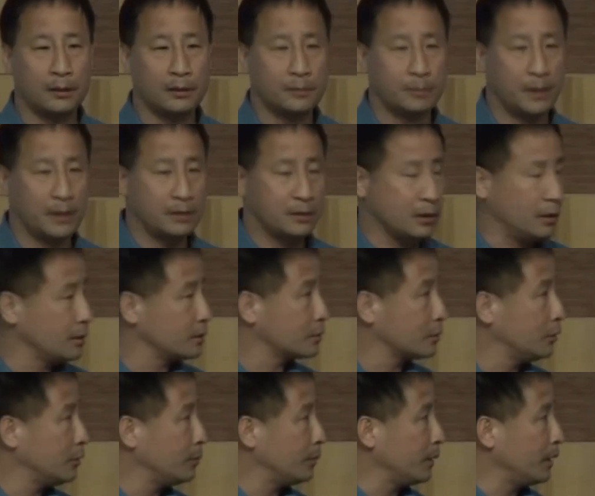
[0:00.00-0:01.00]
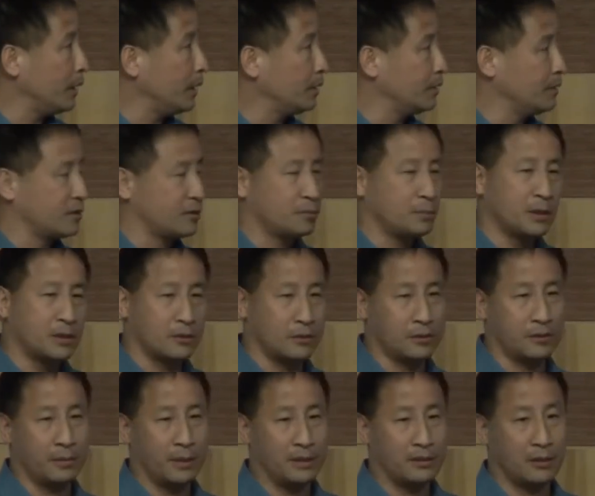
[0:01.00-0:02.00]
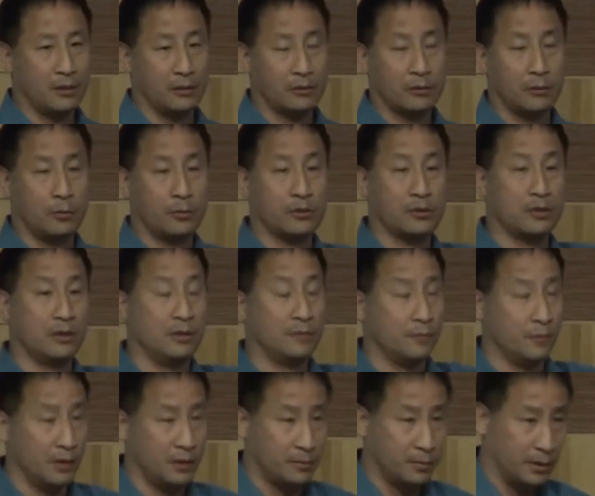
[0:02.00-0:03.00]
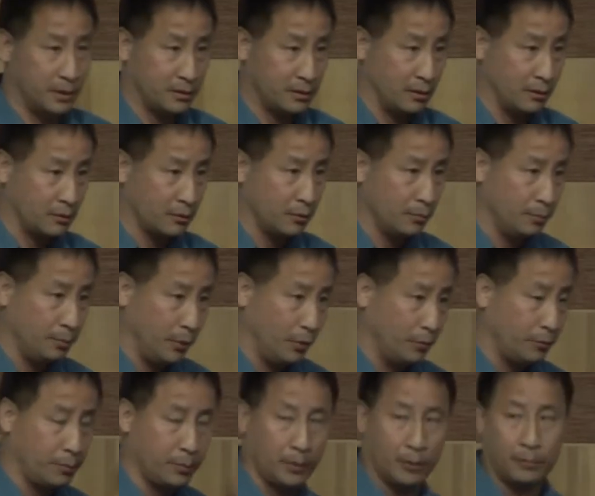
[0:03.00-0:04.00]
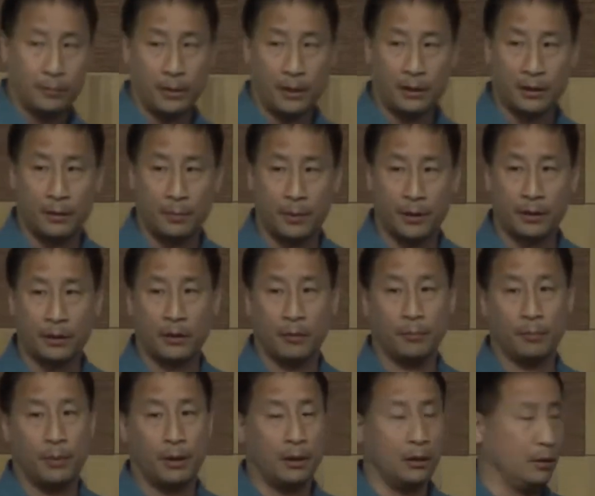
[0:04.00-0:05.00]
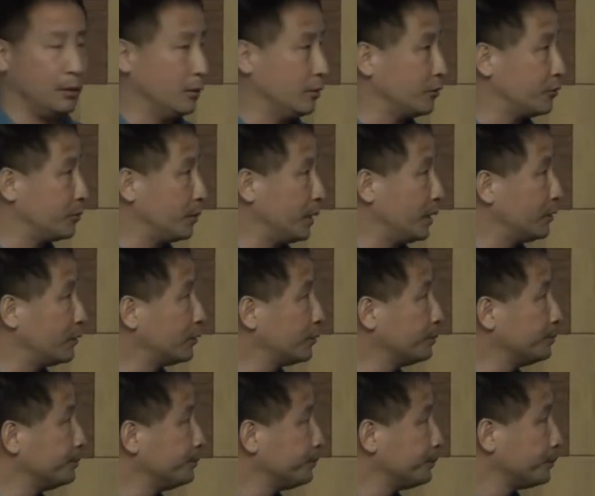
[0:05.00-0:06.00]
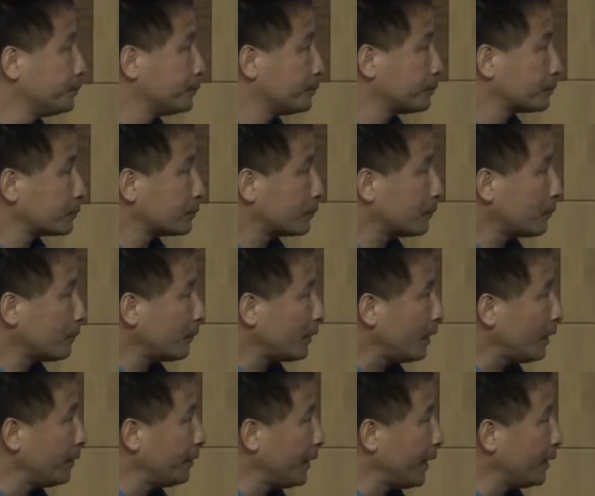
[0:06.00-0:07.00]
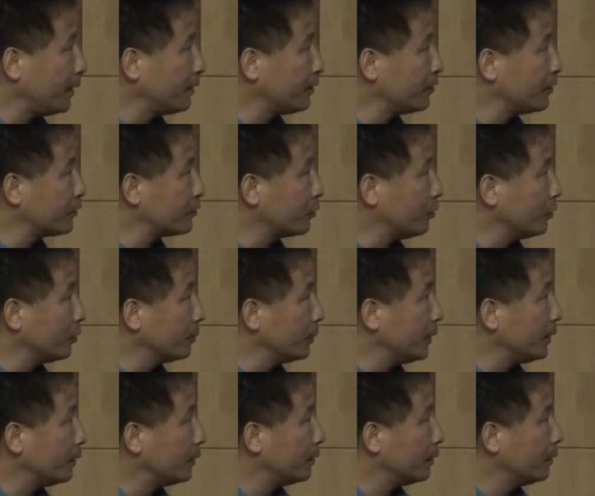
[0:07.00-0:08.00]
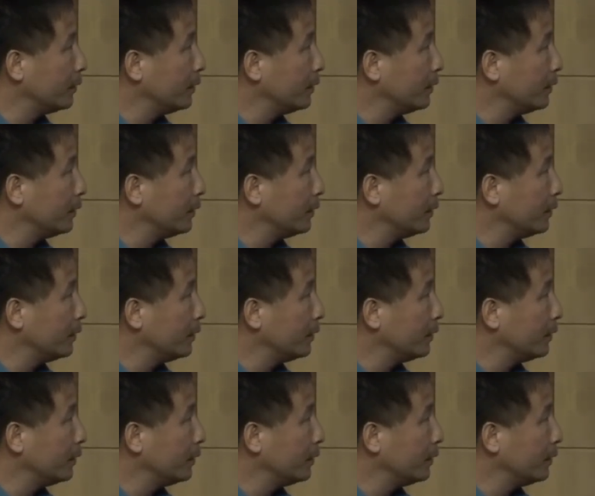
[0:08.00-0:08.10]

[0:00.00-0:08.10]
Space Telescope and the Spitzer Space Telescope, which is an infrared space telescope, both built by a company called Ball Aerospace. That is its orbit.